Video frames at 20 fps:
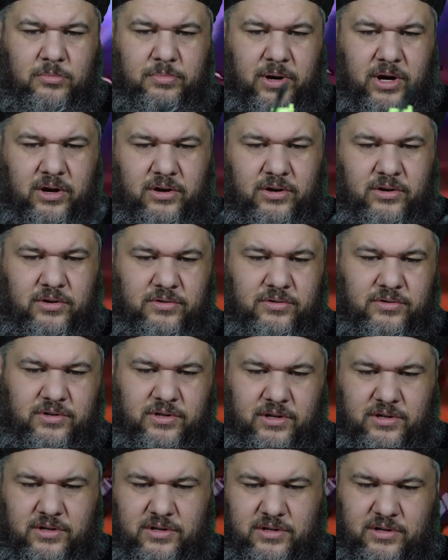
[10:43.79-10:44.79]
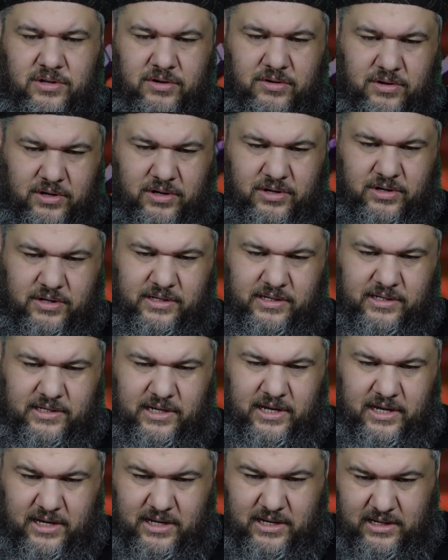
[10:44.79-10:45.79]
pose. You can just do a good
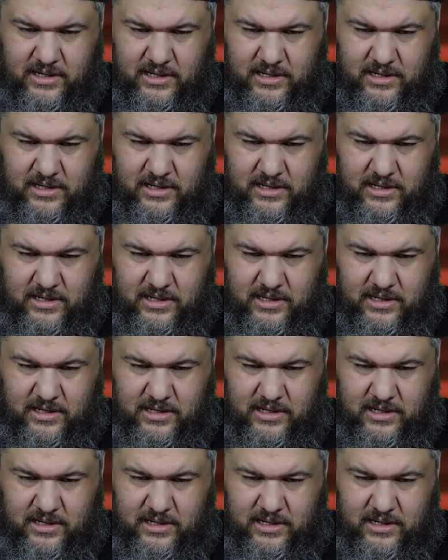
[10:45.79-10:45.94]
sit.